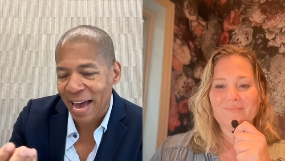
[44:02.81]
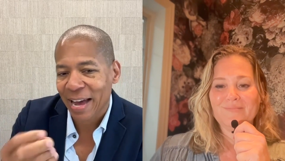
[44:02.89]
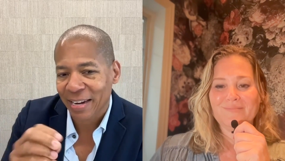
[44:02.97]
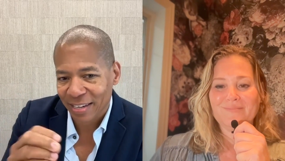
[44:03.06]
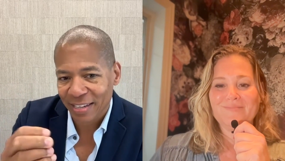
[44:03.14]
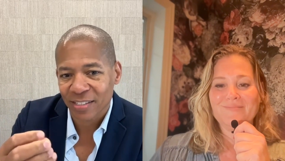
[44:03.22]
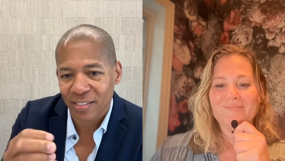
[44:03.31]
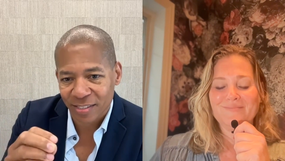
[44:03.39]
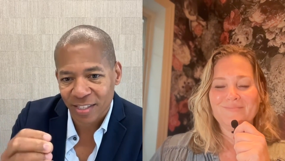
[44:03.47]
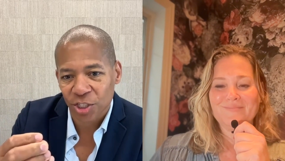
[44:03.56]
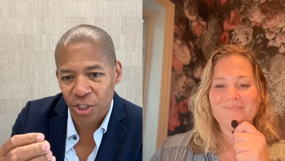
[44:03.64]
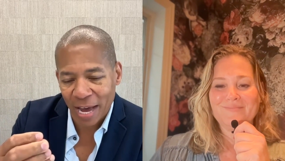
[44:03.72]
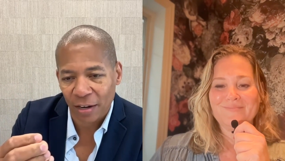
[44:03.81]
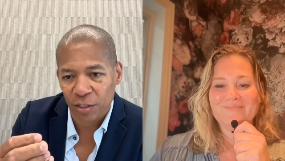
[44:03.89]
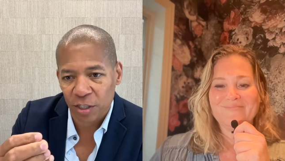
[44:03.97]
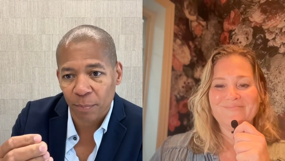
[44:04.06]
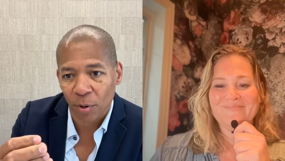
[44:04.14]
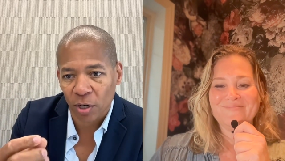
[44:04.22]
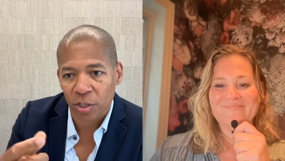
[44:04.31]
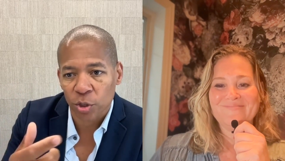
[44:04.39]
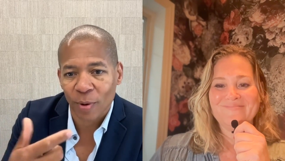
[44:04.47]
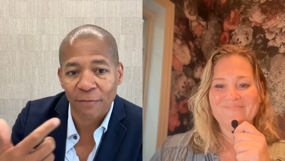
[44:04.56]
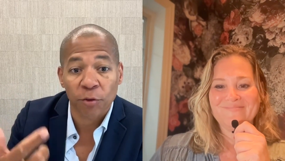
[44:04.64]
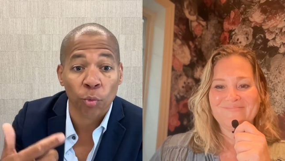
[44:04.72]
Speaker 1: that is the challenging part
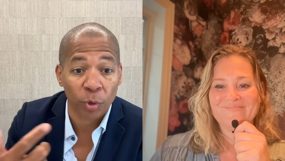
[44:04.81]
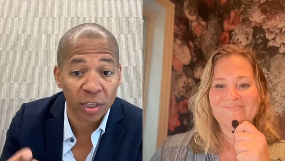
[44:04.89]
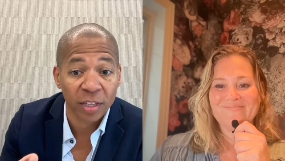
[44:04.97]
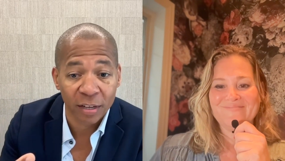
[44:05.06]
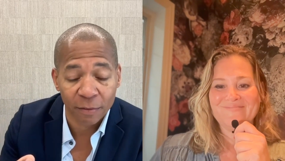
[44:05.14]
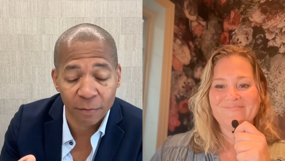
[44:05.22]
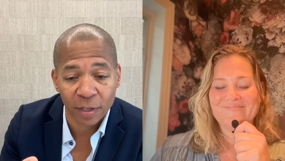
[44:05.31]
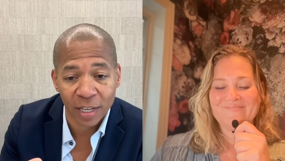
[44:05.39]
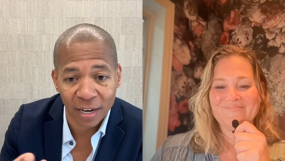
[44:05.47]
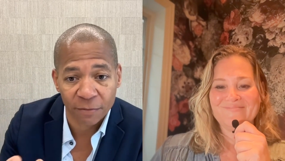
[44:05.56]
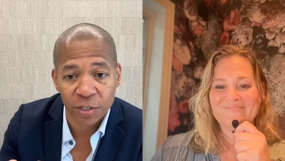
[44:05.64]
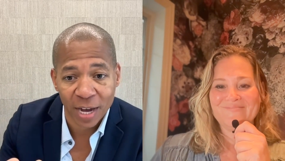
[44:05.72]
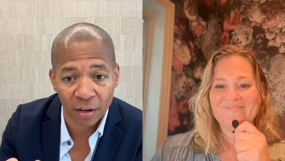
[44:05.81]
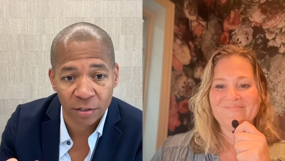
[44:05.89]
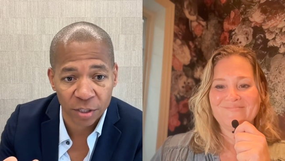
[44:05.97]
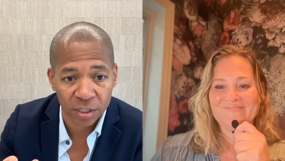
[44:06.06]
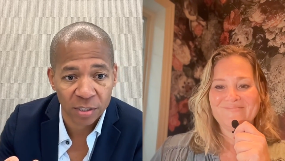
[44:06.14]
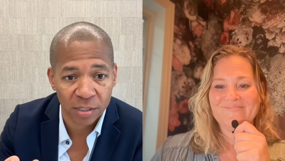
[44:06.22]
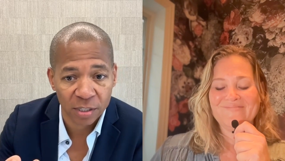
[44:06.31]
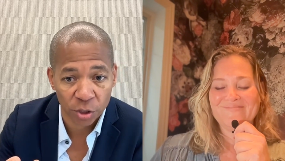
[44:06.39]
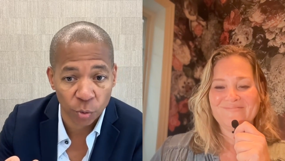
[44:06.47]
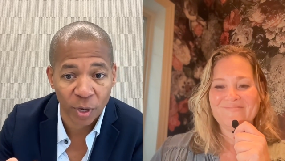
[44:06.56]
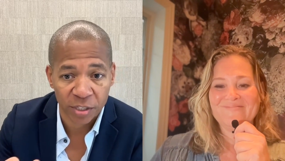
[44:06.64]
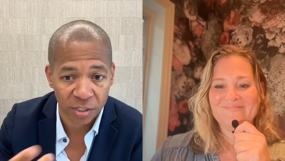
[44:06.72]
is you have to relive a lot of challenging
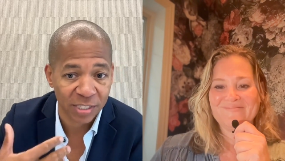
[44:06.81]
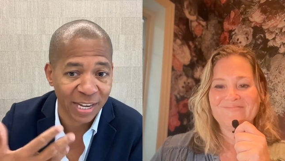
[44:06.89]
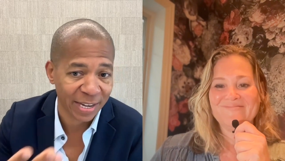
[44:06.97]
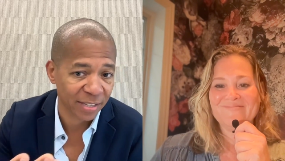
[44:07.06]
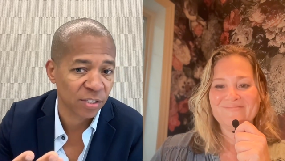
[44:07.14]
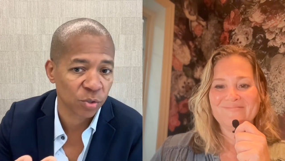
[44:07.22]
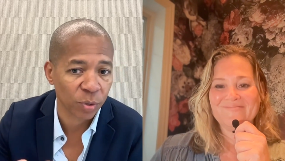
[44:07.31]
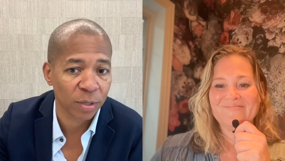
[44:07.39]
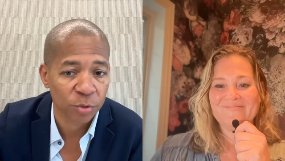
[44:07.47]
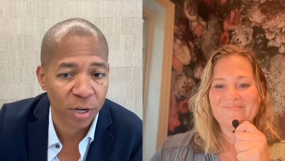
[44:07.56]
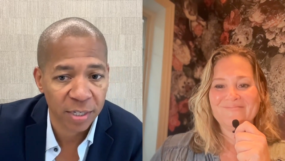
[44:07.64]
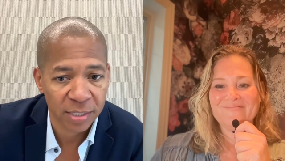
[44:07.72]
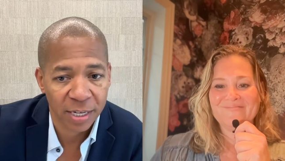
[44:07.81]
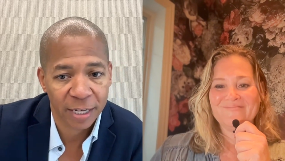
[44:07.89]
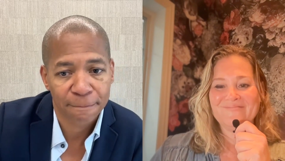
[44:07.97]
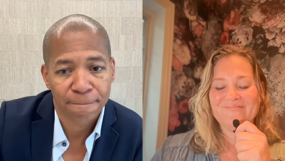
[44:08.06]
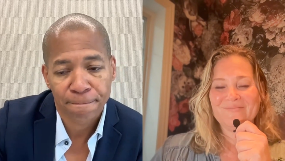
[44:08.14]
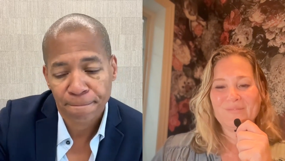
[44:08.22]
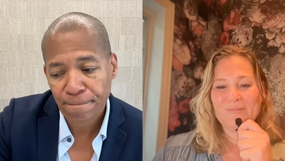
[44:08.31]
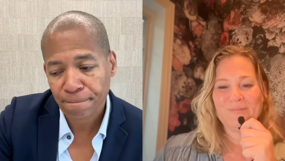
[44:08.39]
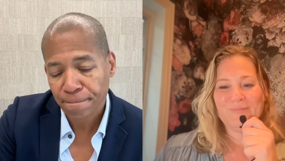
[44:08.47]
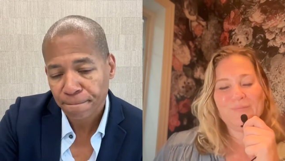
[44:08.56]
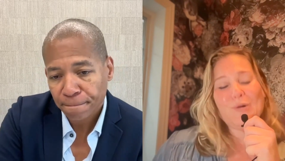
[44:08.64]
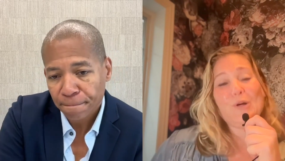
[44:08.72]
situations i guess is what i'm trying to say
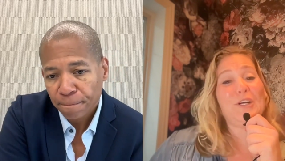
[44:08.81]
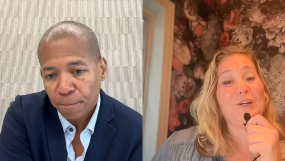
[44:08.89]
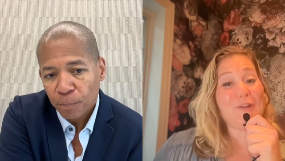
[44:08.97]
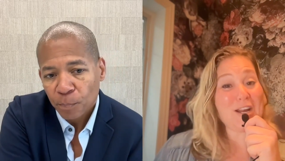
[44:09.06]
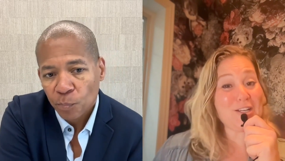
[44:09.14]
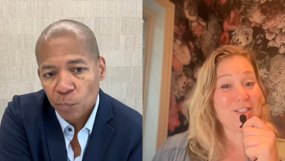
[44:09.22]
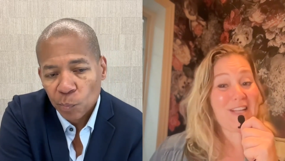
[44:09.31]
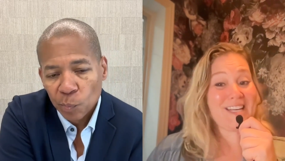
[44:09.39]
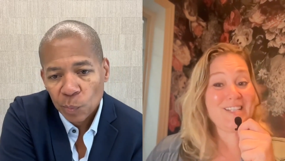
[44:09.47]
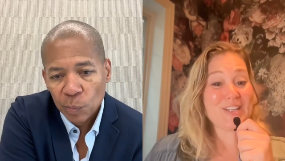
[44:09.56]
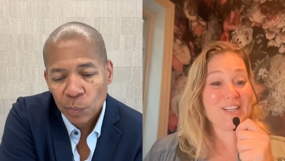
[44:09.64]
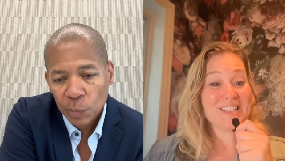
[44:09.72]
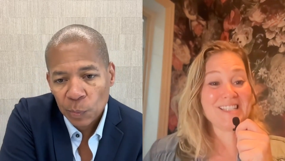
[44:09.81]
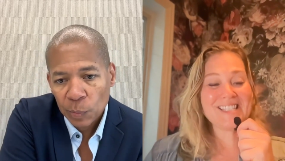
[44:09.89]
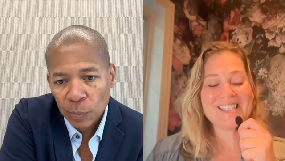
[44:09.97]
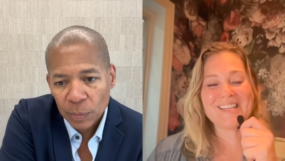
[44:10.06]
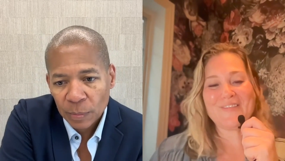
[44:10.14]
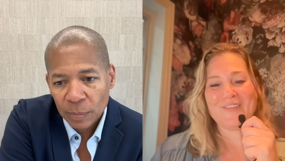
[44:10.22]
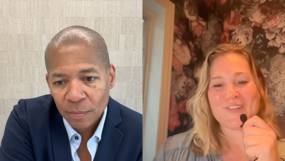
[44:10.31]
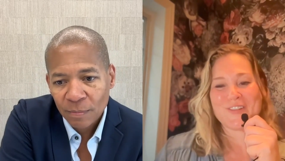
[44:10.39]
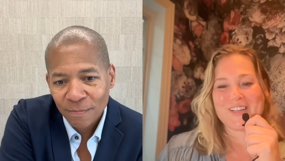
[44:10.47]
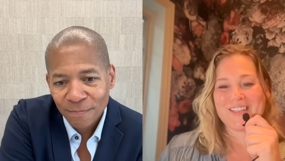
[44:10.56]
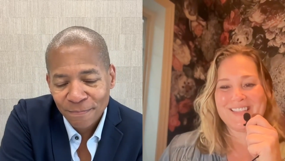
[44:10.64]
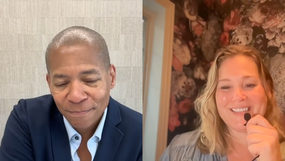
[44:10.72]
Speaker 2: well congratulations
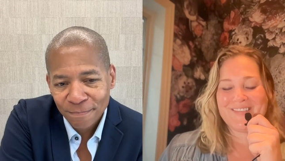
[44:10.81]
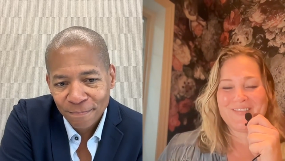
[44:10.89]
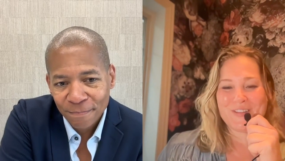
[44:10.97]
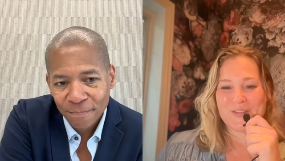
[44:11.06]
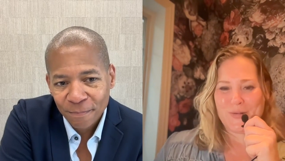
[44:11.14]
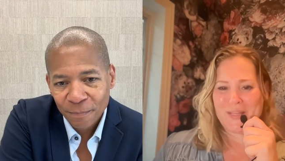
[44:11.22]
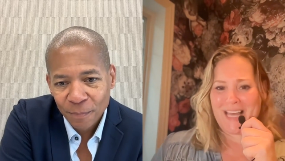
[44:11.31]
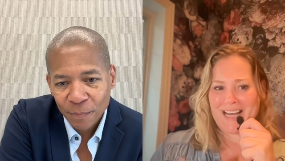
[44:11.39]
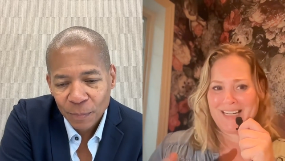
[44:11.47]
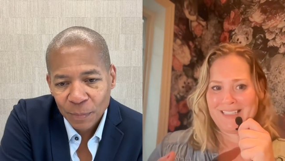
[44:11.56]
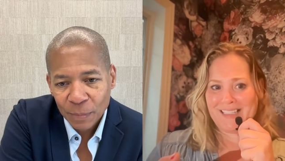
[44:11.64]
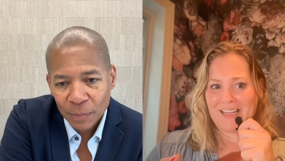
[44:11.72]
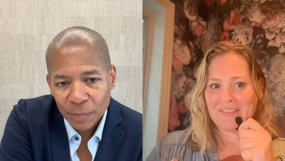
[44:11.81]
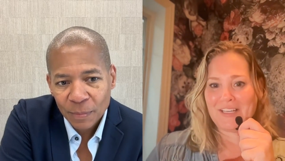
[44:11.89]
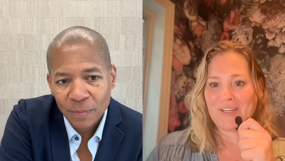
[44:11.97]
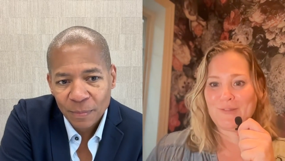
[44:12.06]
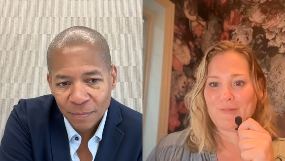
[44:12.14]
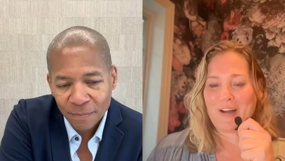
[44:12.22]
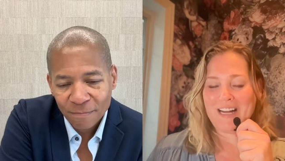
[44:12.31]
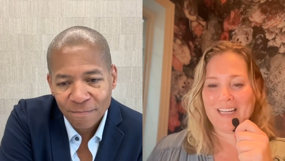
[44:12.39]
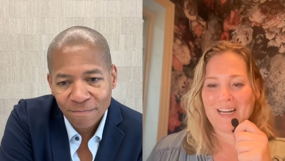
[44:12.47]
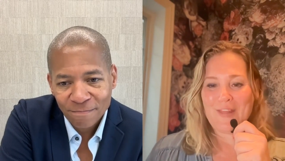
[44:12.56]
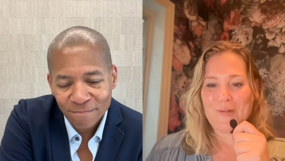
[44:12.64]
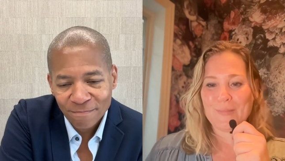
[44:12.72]
for for doing that and it sounds like you're writing
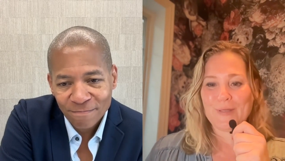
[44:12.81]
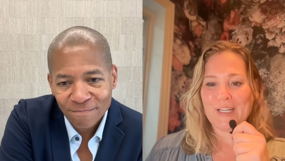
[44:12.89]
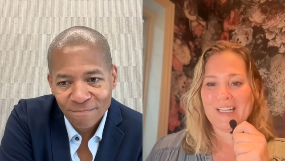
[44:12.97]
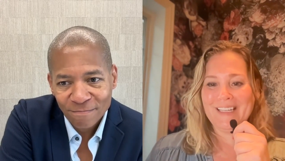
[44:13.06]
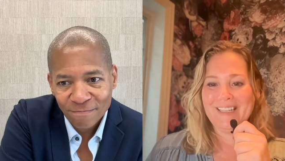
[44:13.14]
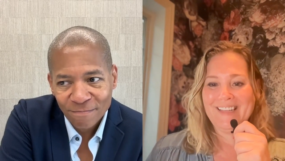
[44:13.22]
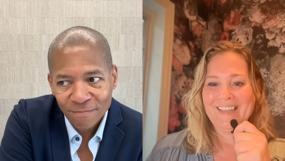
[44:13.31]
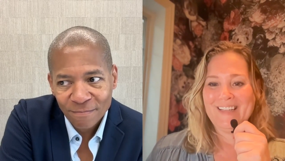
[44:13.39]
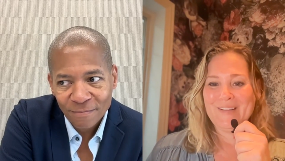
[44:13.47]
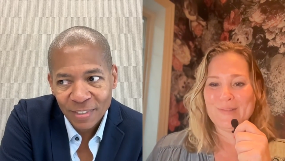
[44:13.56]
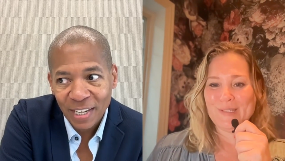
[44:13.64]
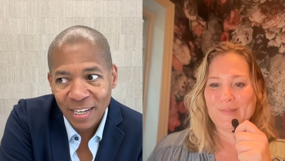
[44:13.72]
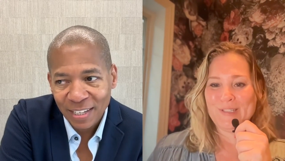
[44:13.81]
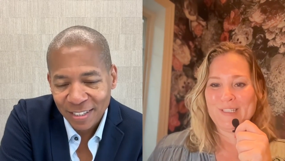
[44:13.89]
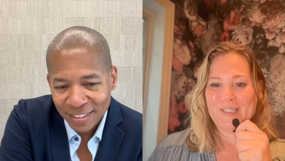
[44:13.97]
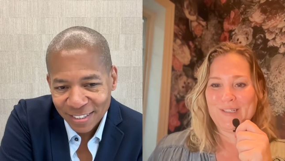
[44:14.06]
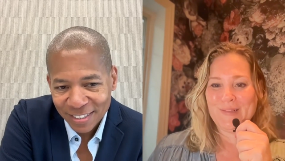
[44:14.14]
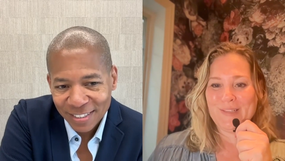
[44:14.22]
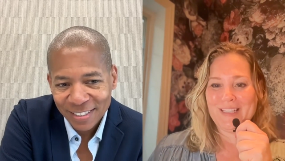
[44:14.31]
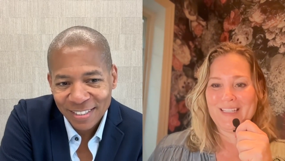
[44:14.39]
another book you alluded yeah. to at